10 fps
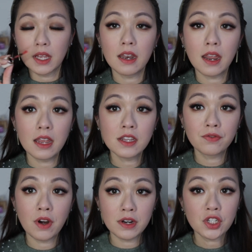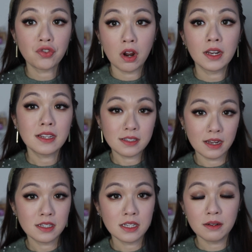It is very strongly
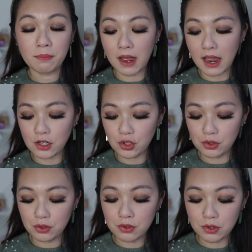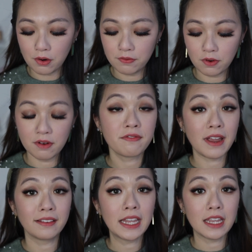scented, but I do know for a
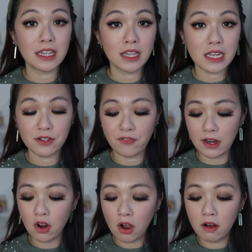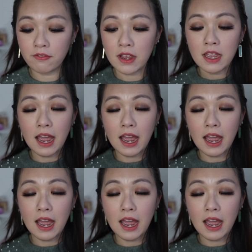fact that it does fade off.